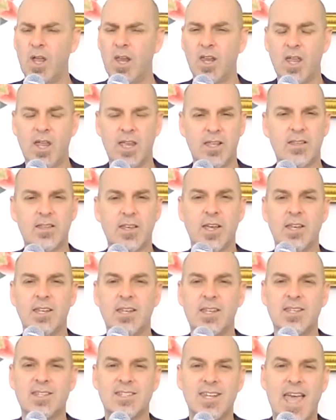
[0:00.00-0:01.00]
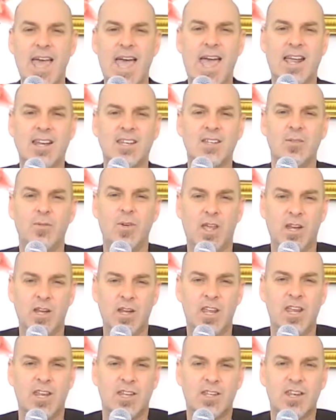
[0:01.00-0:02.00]
Oh, I like that. It's
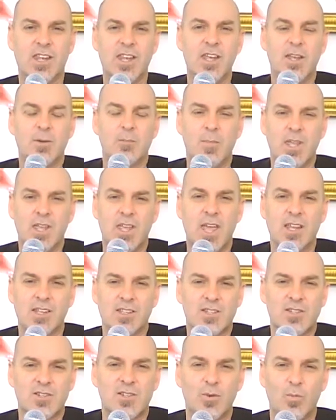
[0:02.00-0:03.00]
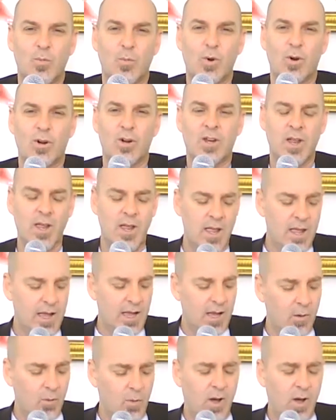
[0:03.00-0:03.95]
activated, it begins to work.